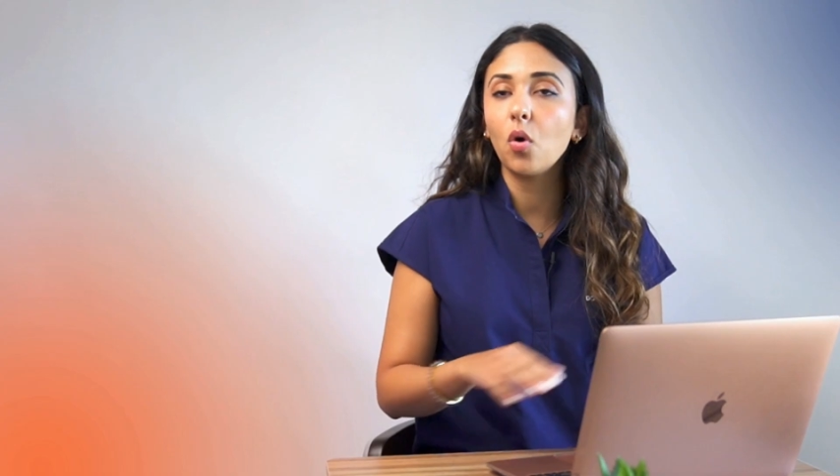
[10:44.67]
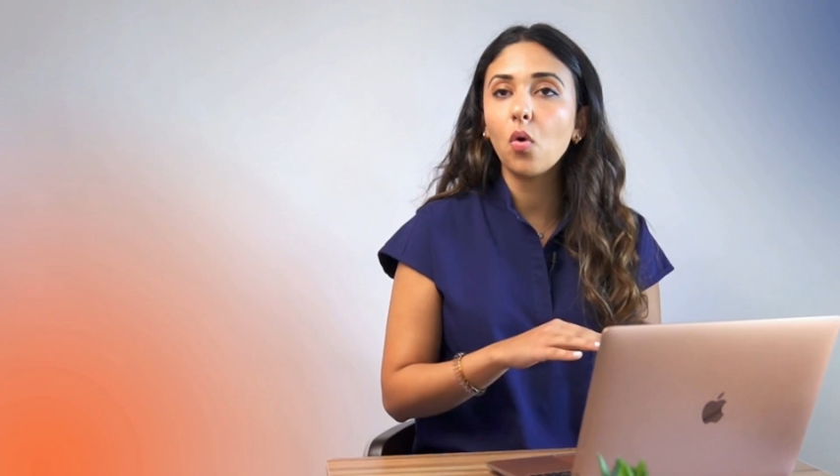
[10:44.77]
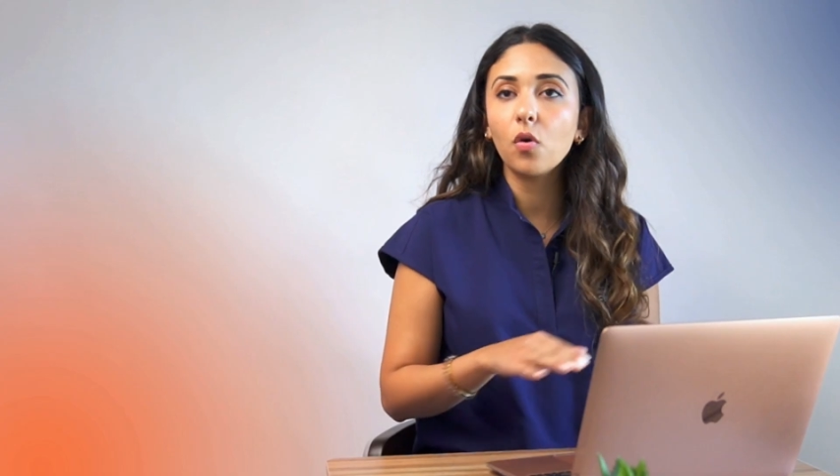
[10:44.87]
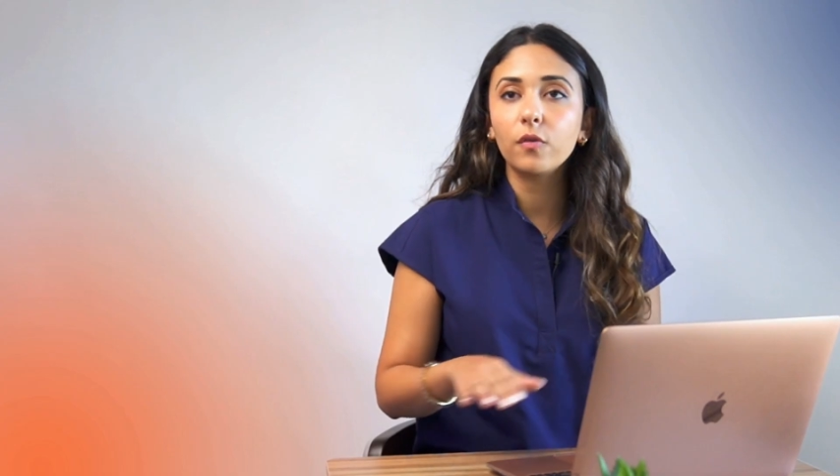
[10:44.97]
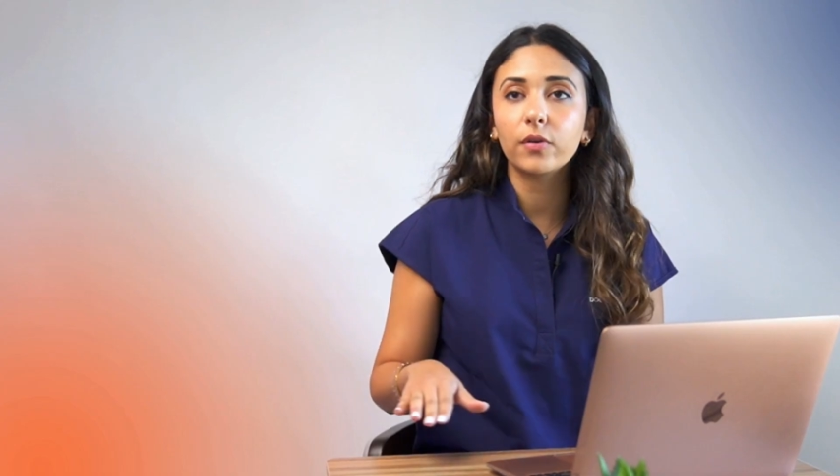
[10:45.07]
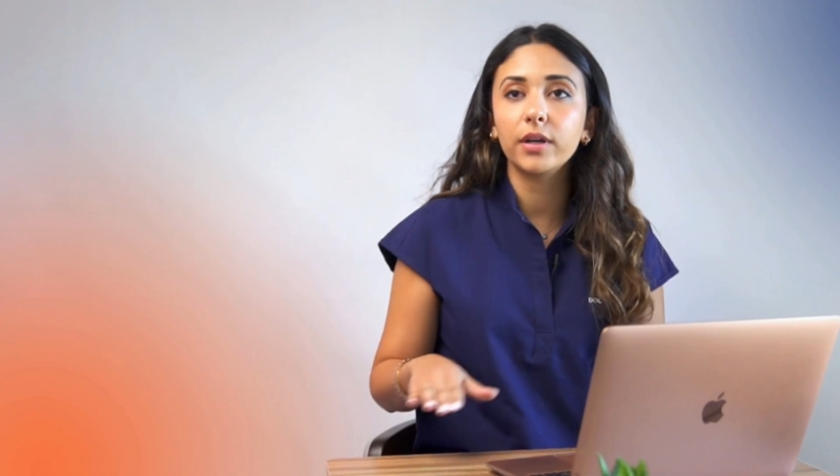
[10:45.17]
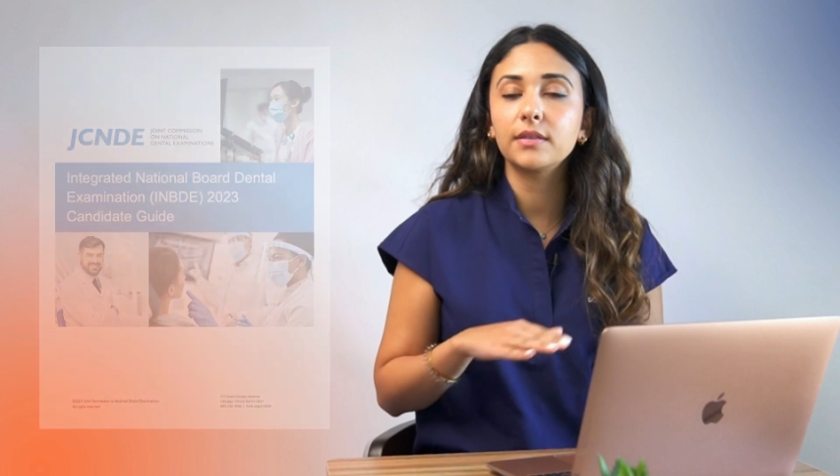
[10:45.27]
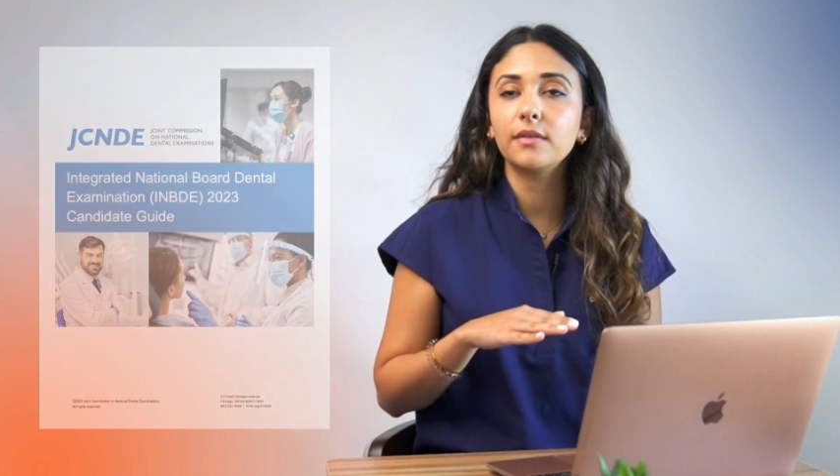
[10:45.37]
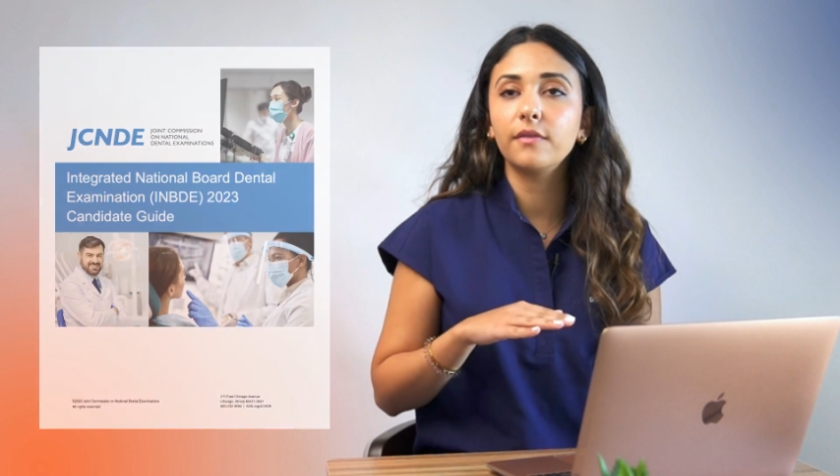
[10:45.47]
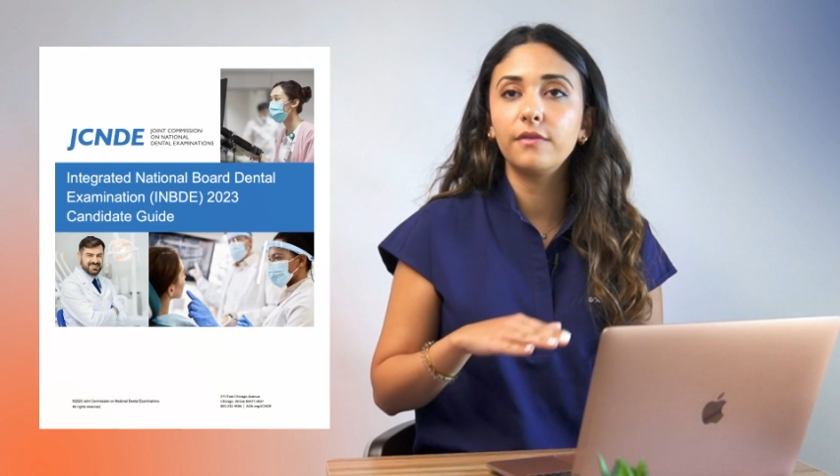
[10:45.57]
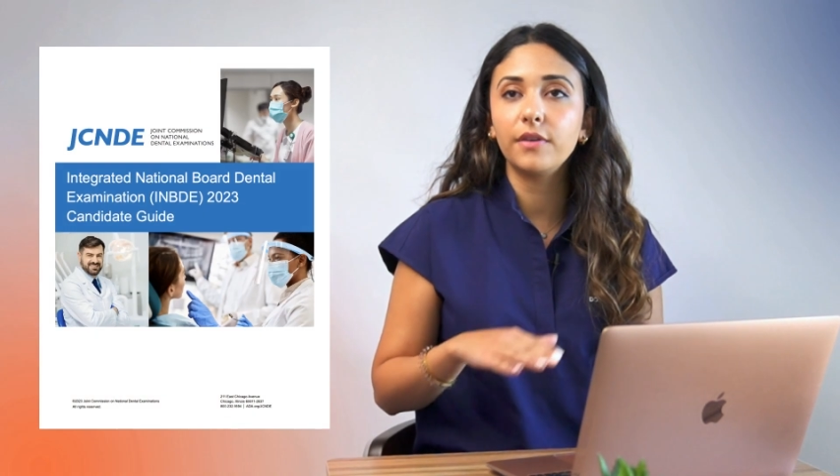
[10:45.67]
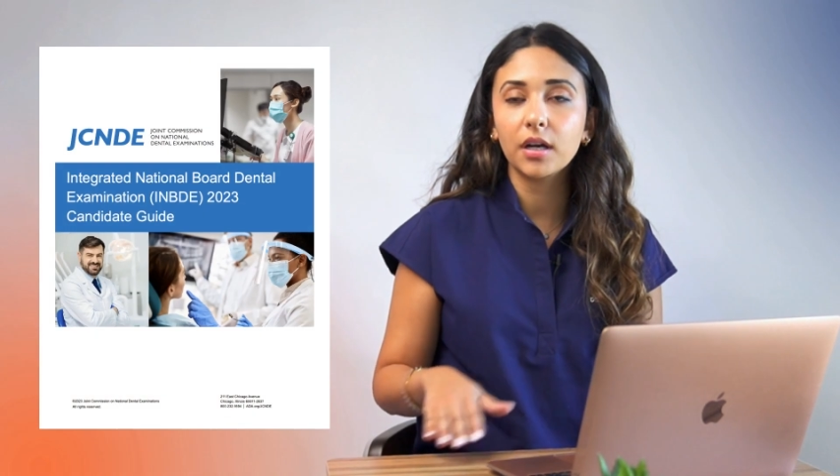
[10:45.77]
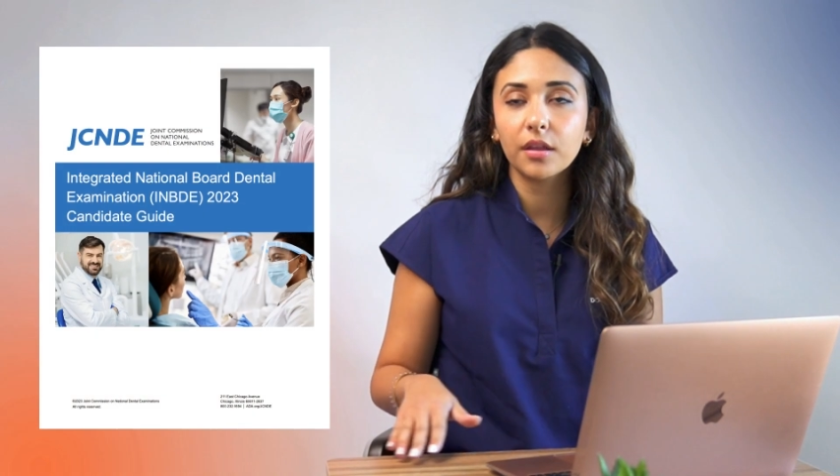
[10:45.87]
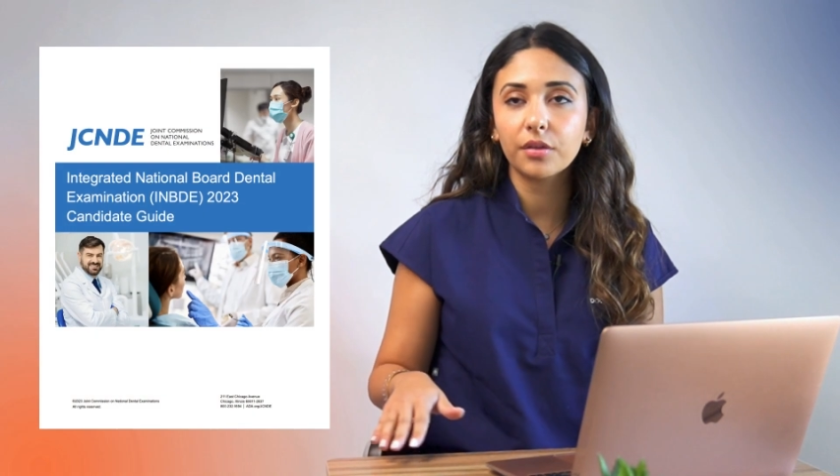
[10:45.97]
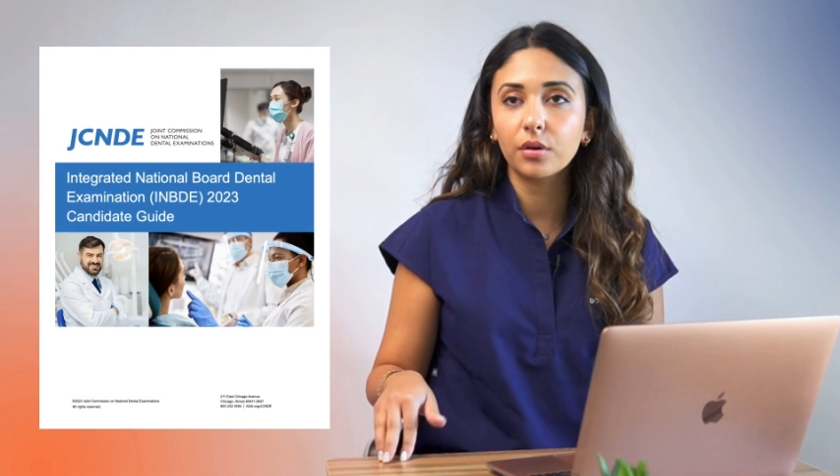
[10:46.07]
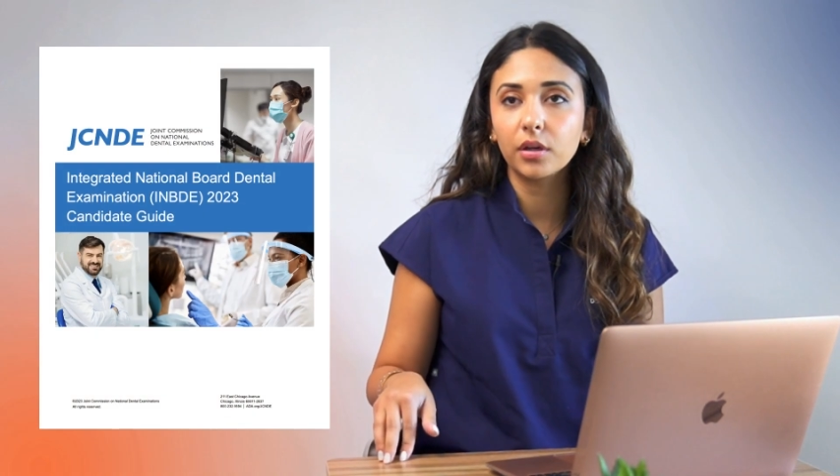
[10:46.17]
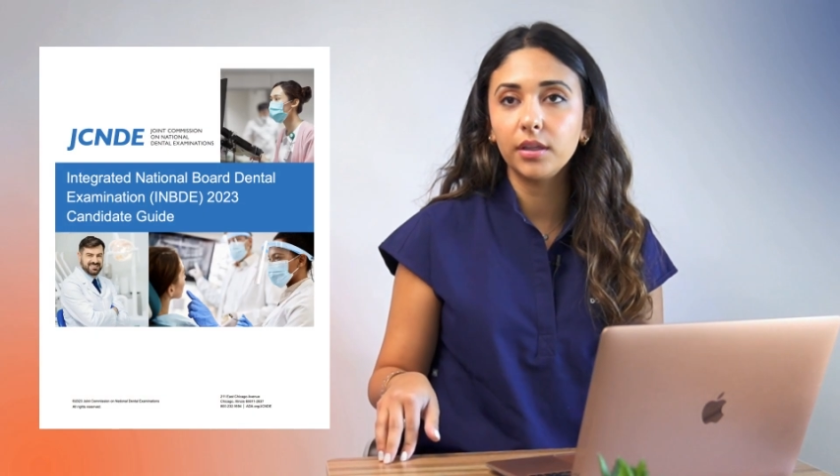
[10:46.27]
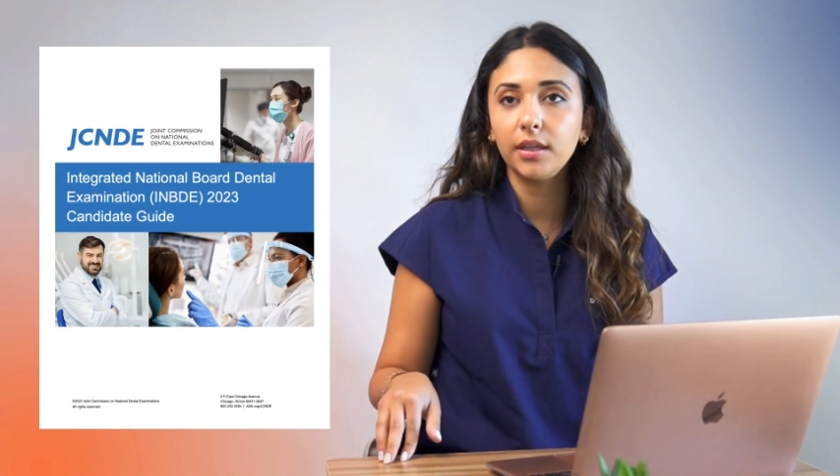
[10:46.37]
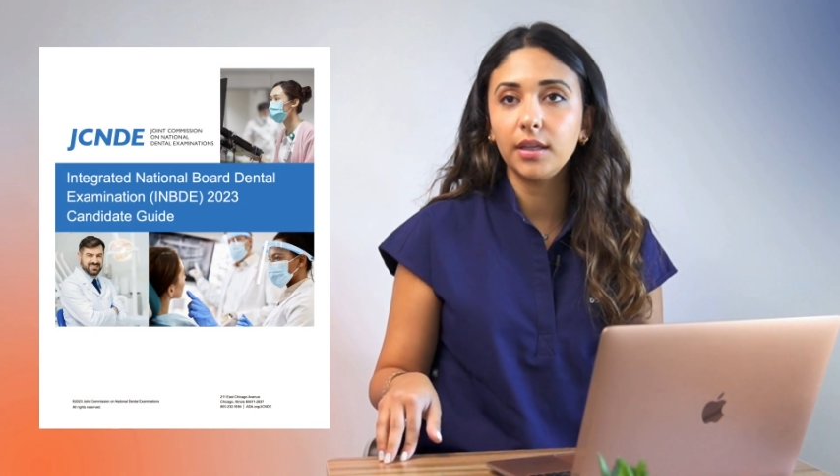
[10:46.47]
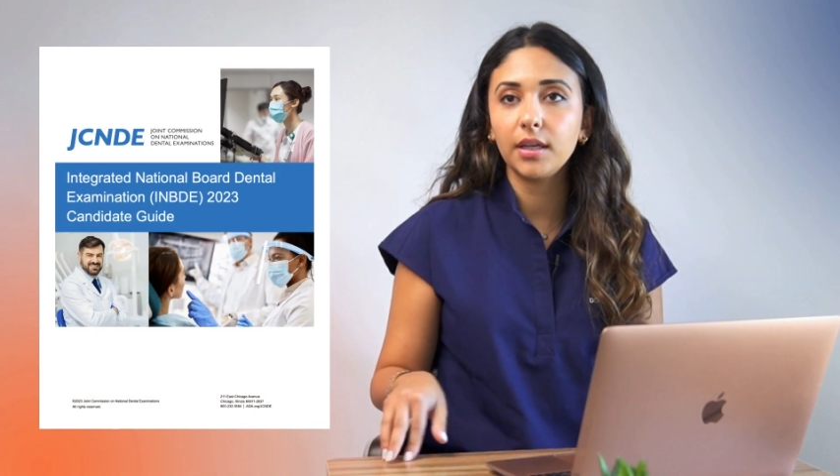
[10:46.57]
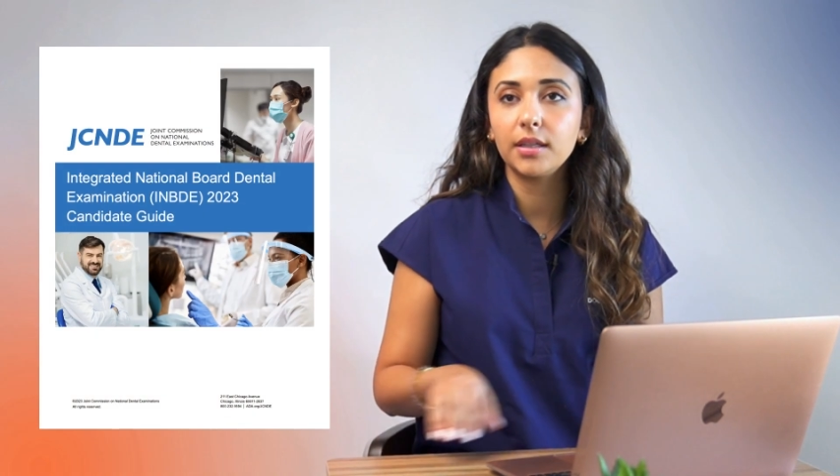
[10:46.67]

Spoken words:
Go over it very thoroughly.